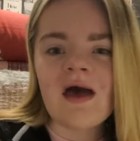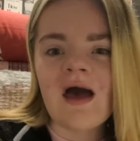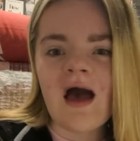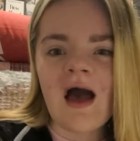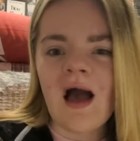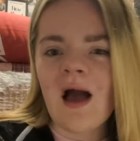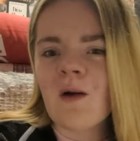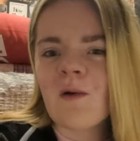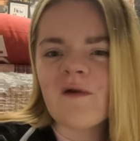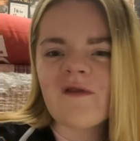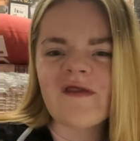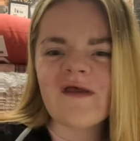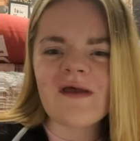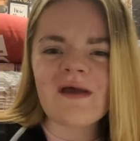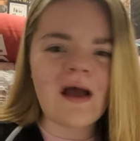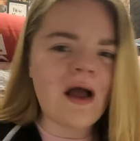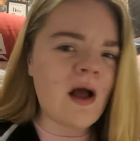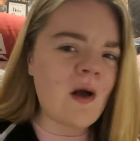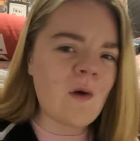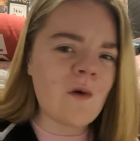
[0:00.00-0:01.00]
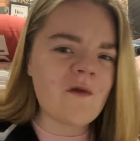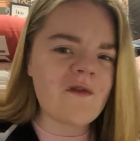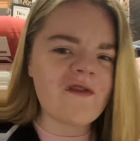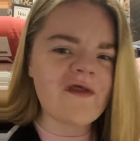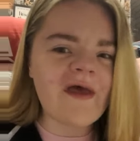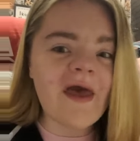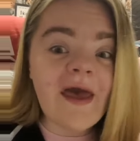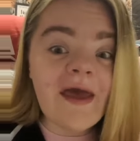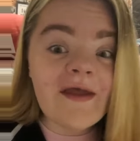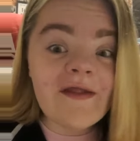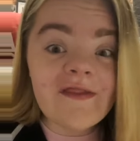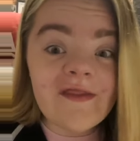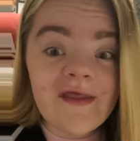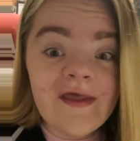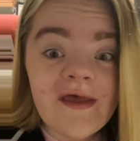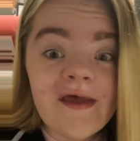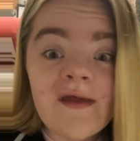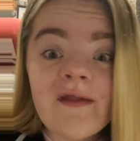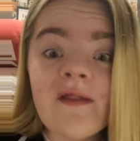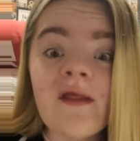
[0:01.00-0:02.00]
How is he? How old is he?
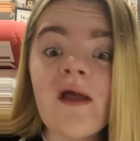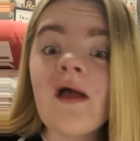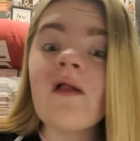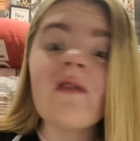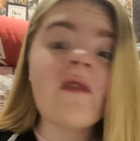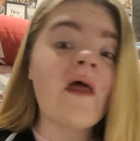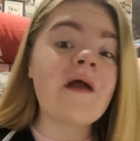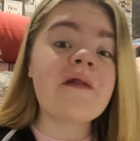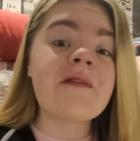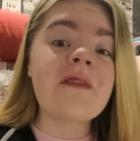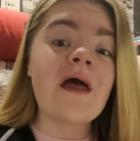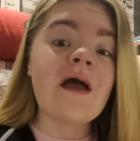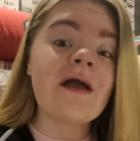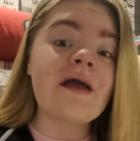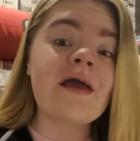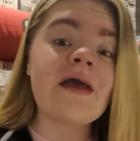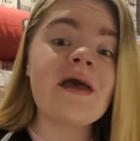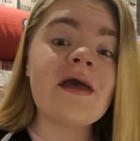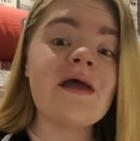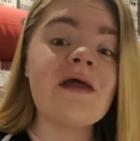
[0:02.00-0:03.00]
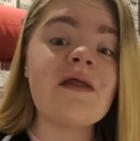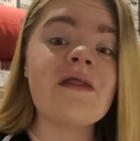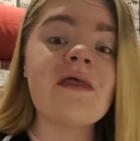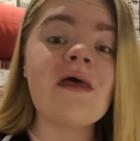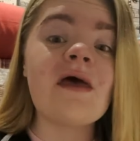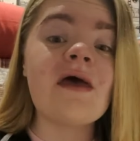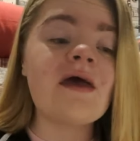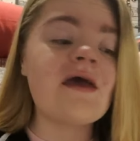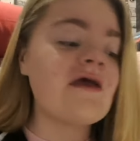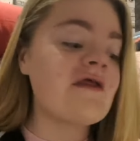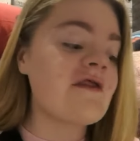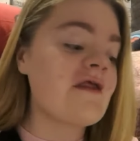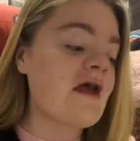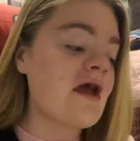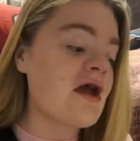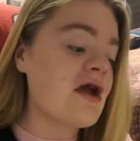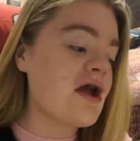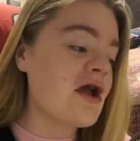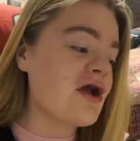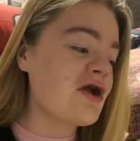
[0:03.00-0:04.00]
18. Like, that kid is
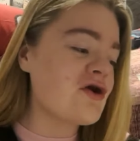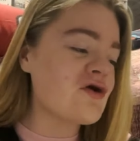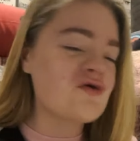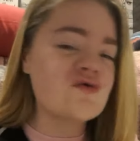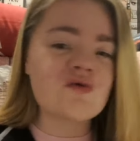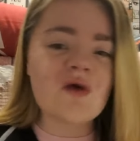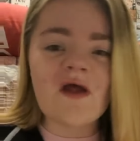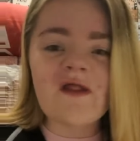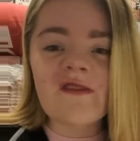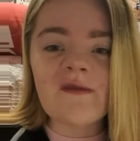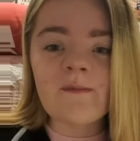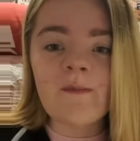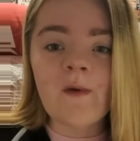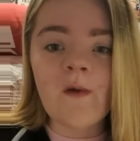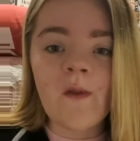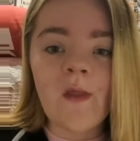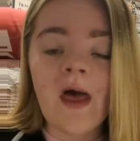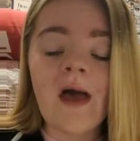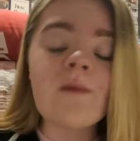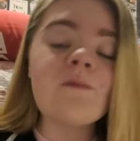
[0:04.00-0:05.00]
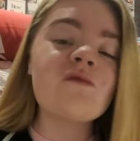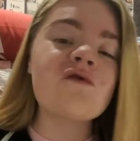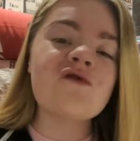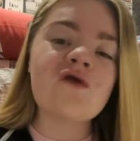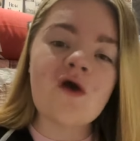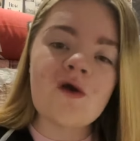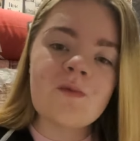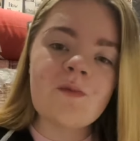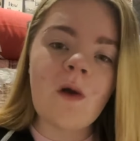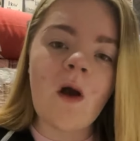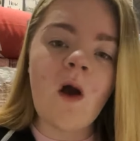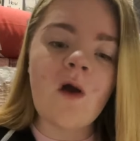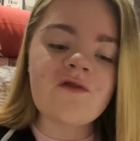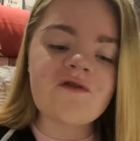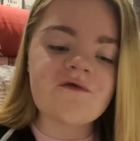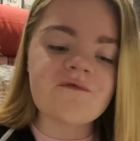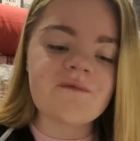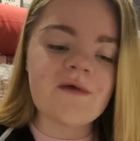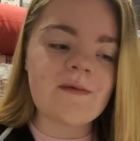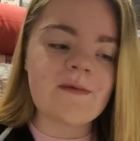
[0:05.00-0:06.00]
incredible. I'm so
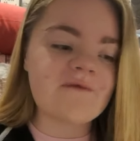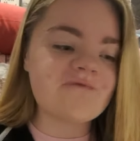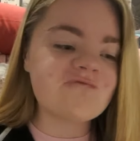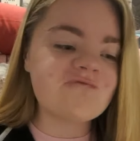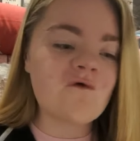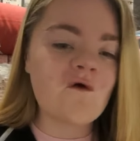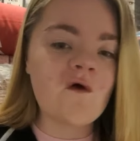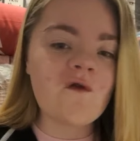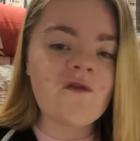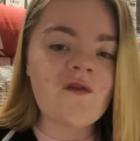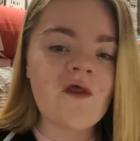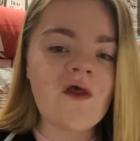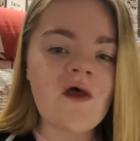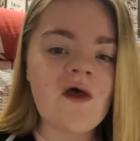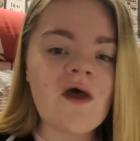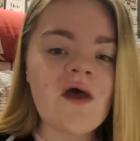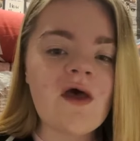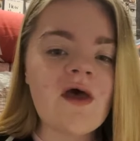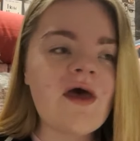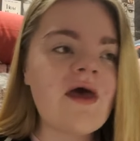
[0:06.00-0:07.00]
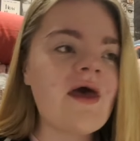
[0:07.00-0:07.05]
proud of him. I thought that